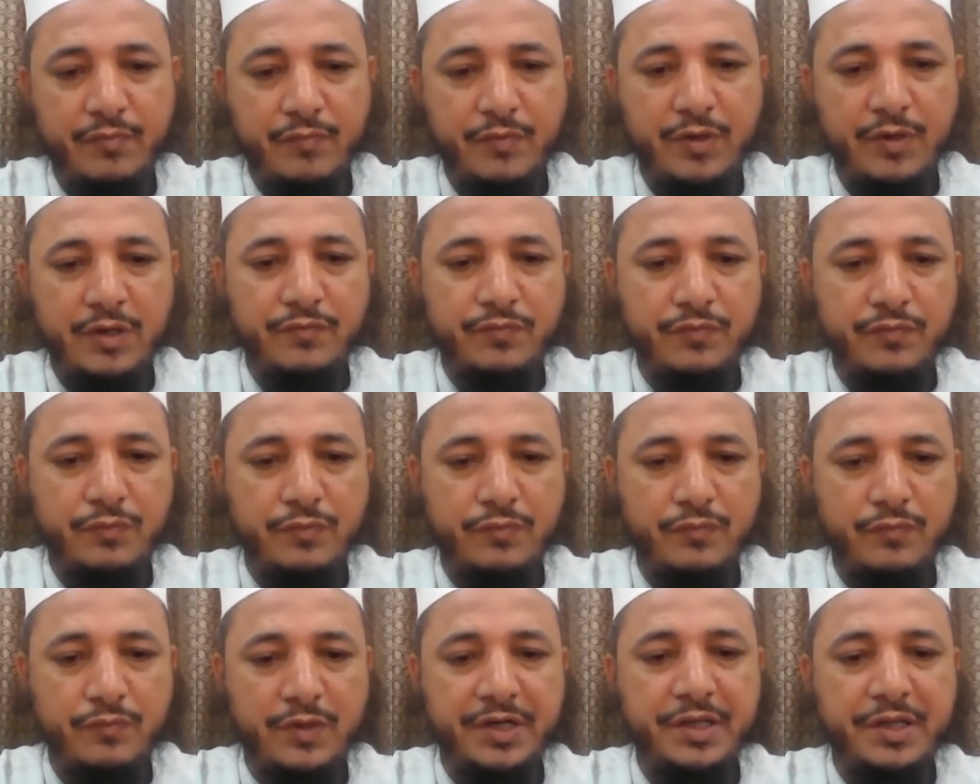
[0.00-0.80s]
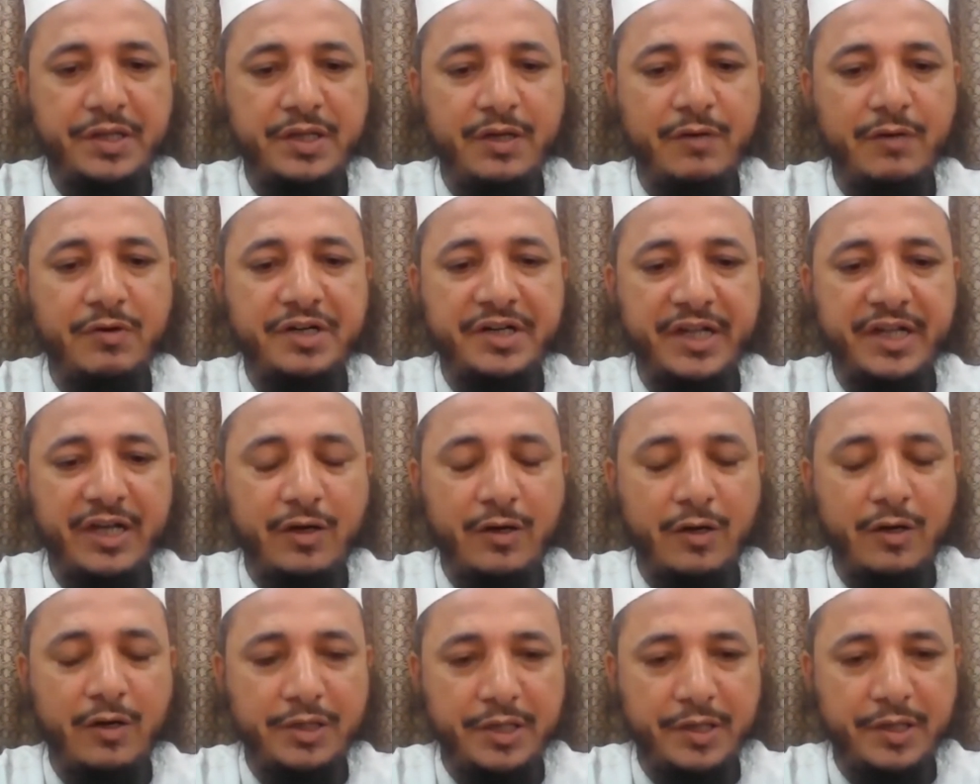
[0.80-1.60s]
What's your take
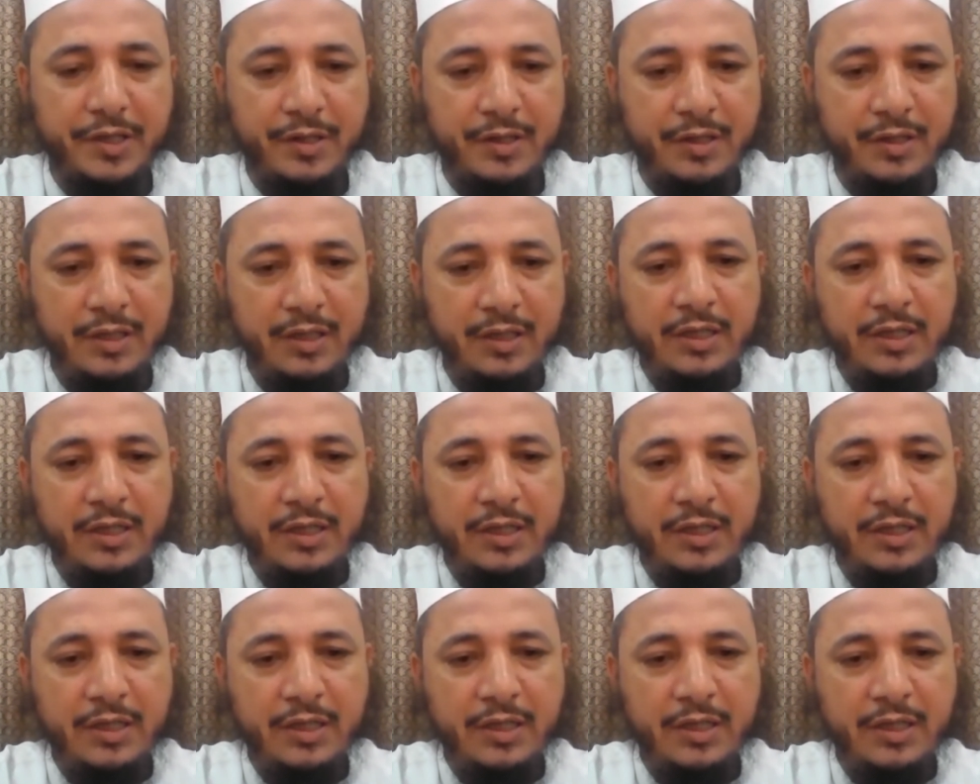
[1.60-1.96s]
on this?